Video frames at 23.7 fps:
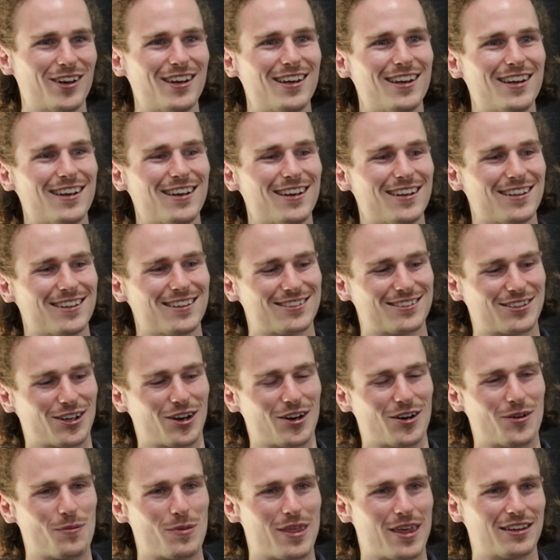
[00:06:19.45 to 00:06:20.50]
Absolutely.
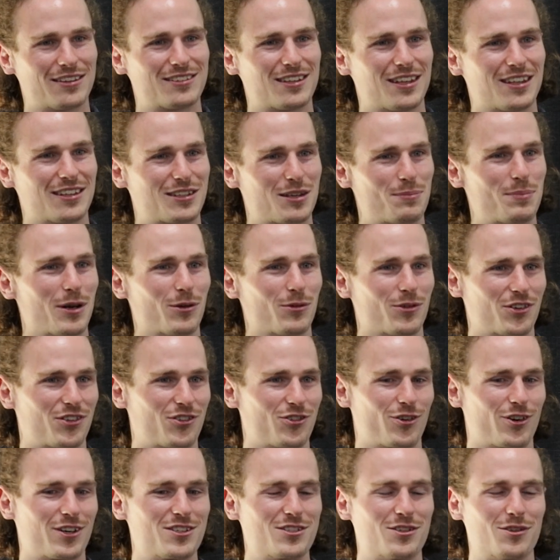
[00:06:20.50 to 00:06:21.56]
So it's not a bit ideal.
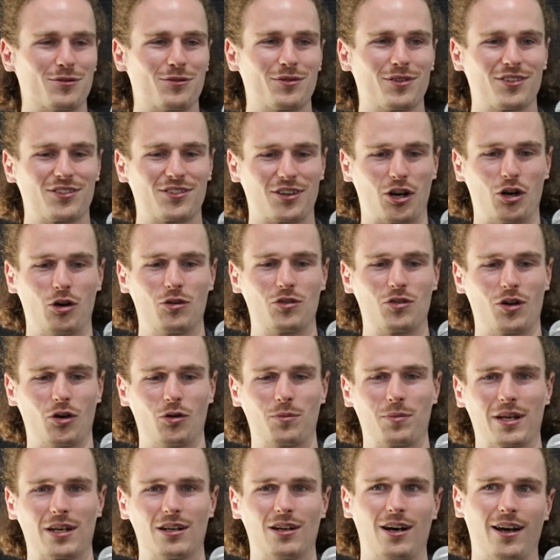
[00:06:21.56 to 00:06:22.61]
Restrictive. So it
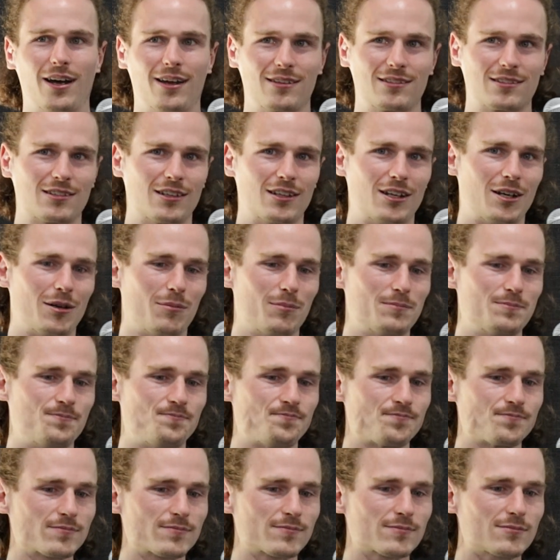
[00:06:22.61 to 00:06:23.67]
would be nice, I
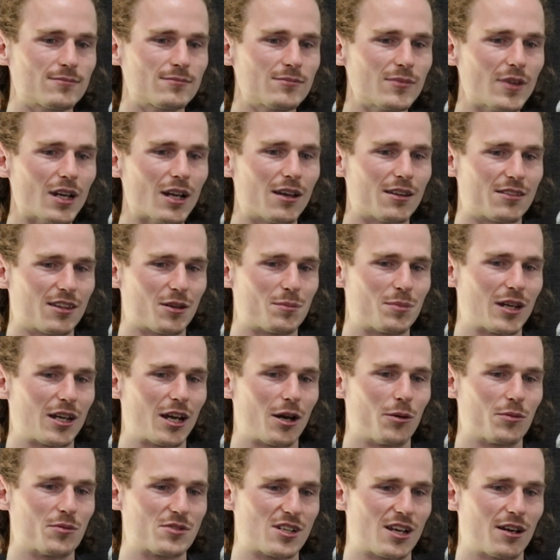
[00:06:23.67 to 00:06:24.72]
think, being
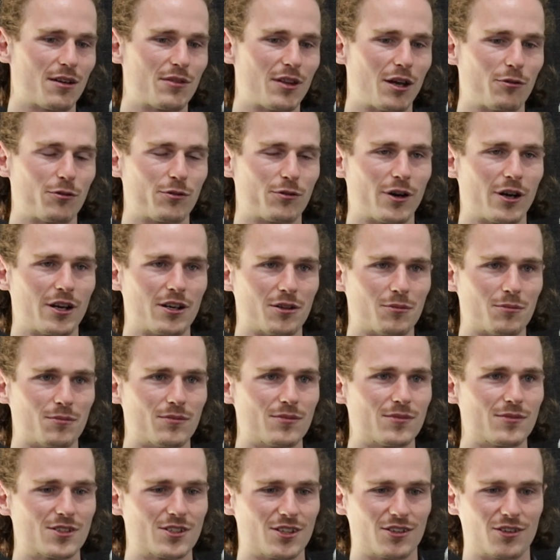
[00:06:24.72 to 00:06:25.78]
able to have that freedom
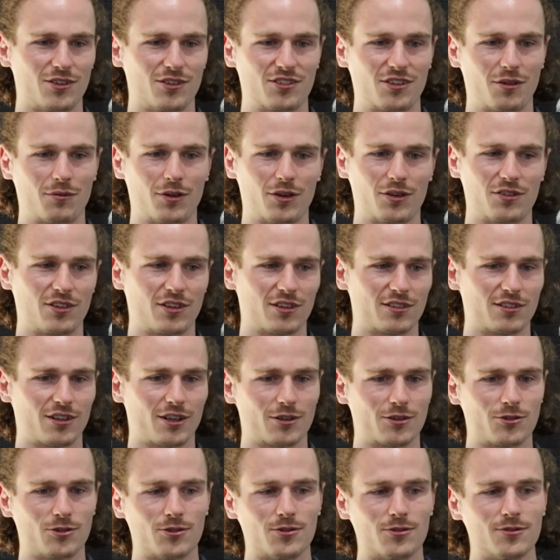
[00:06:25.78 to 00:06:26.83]
to do some of those things that I
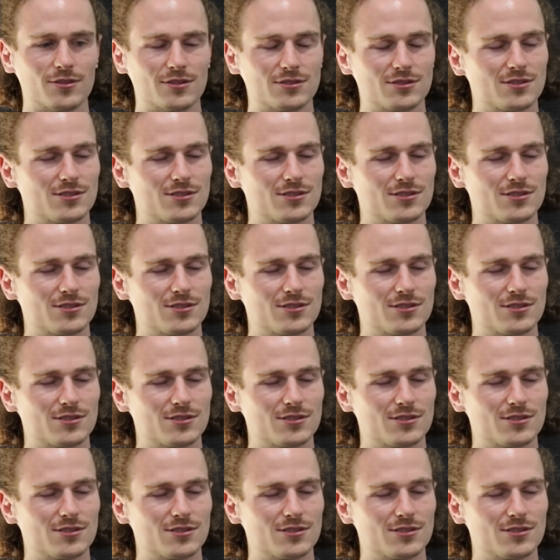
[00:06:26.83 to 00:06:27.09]
couldn't.